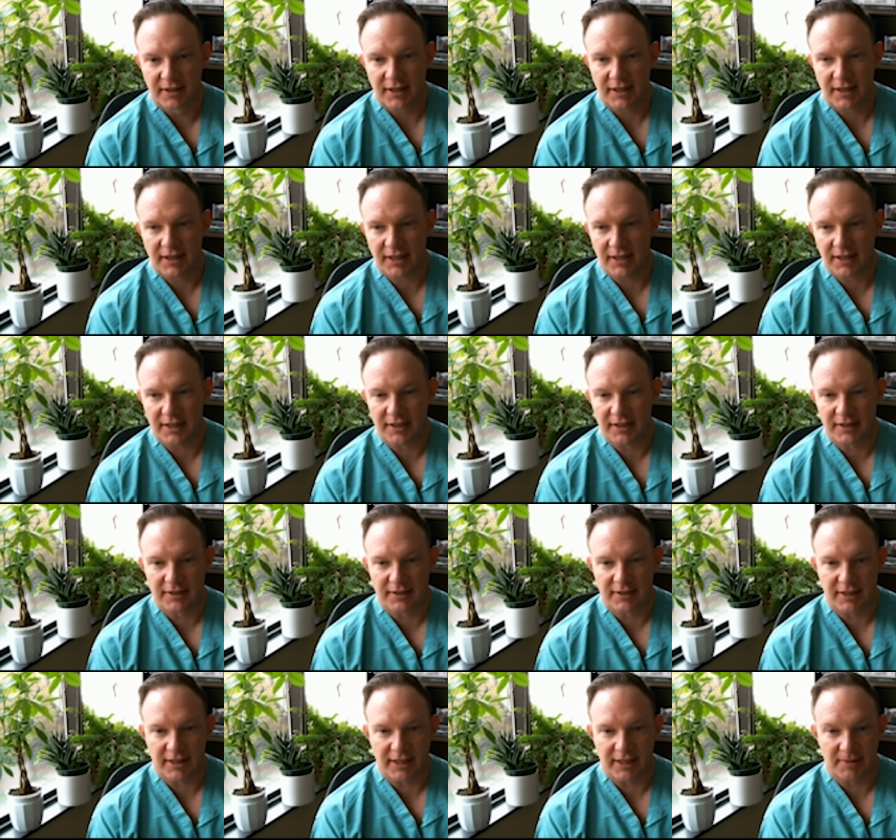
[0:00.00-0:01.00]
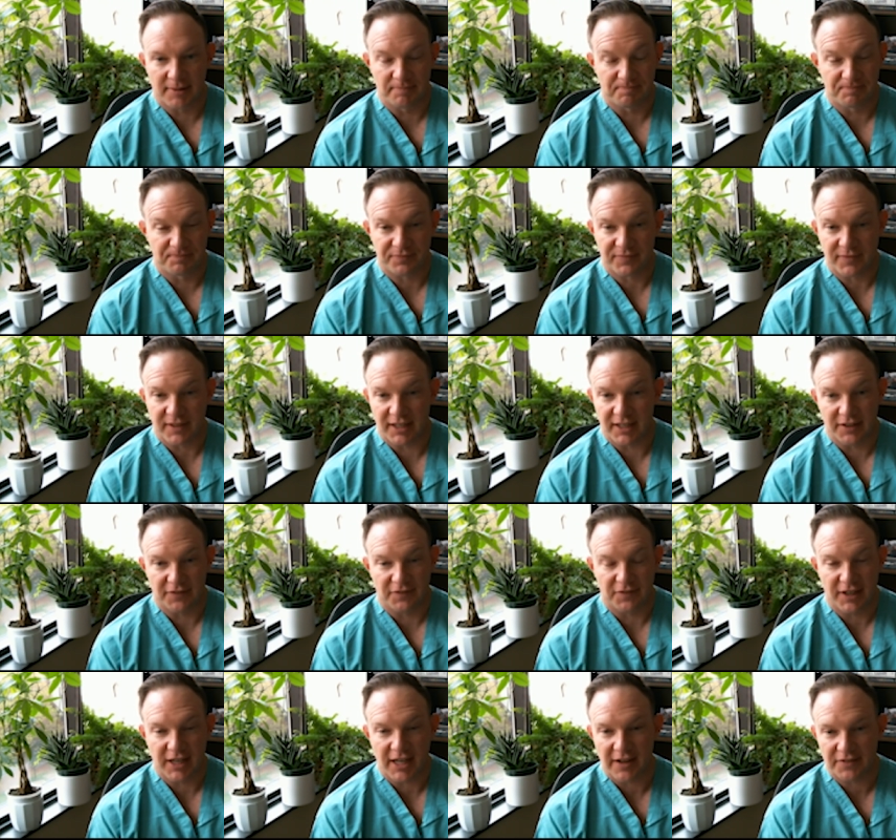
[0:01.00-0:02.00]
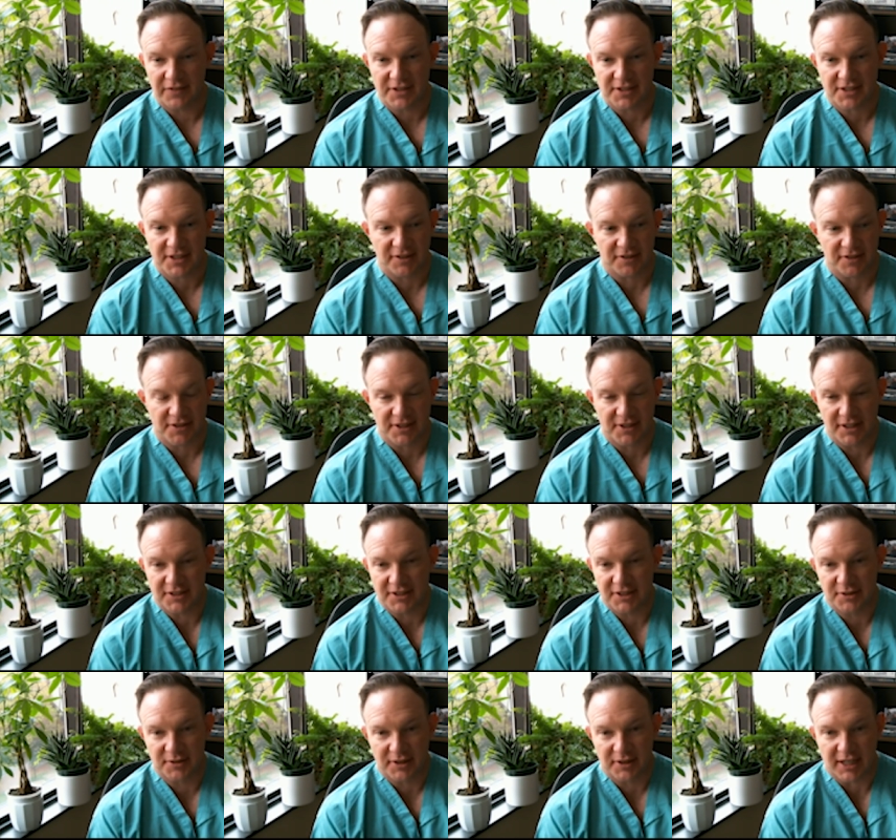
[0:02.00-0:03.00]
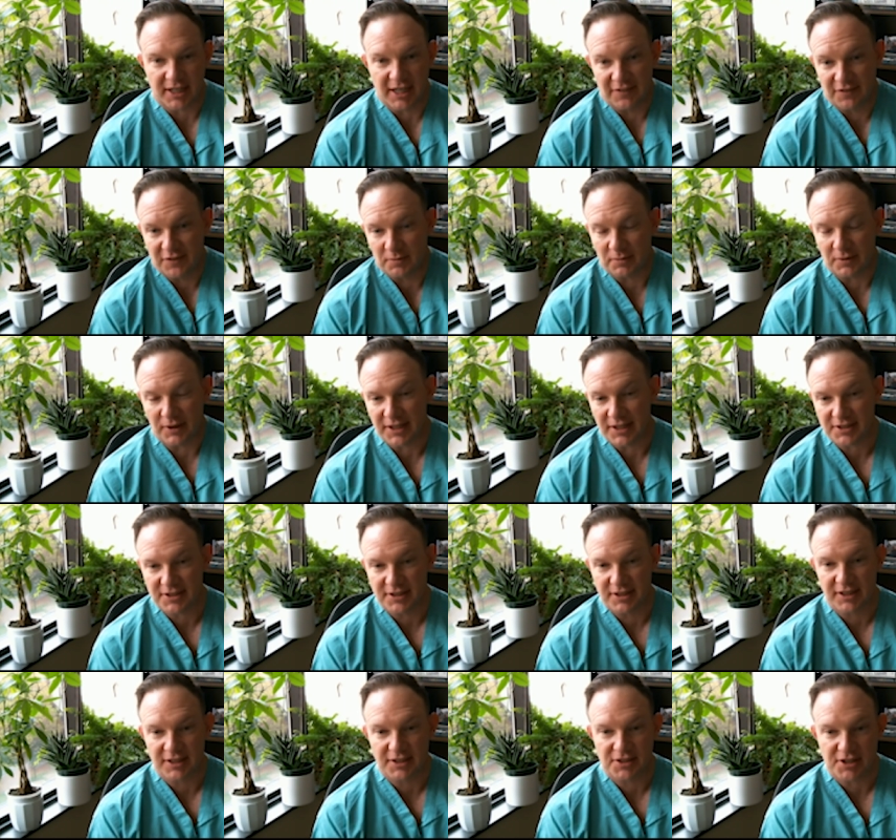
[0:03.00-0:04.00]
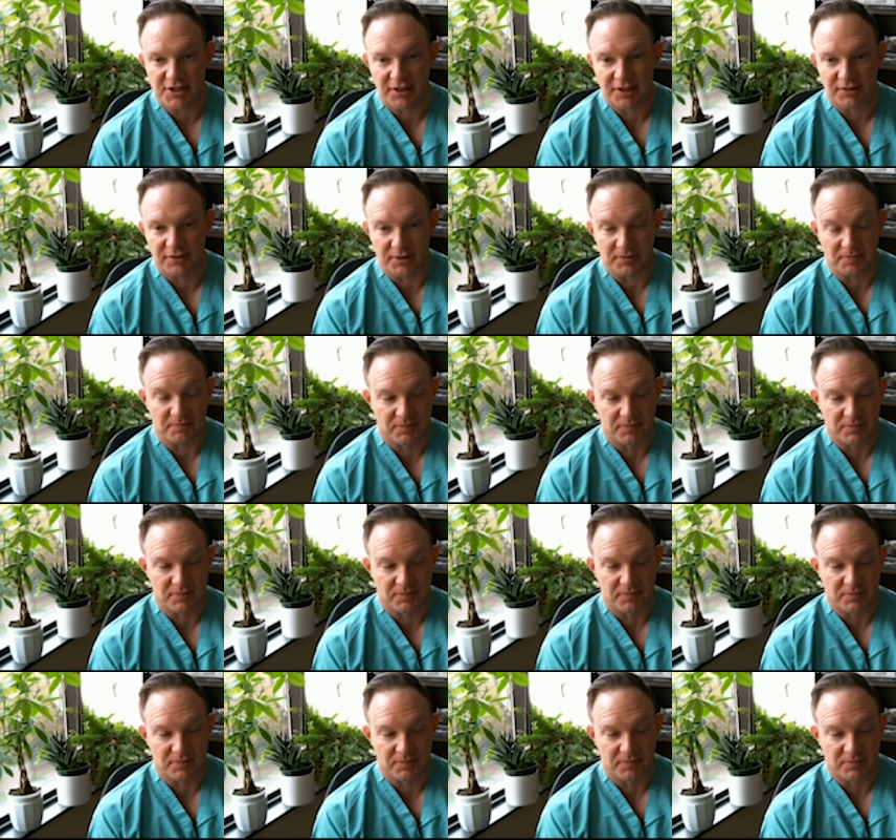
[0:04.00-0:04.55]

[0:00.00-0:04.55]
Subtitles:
And if you have the skill set to do a kyphoplasty, you can generally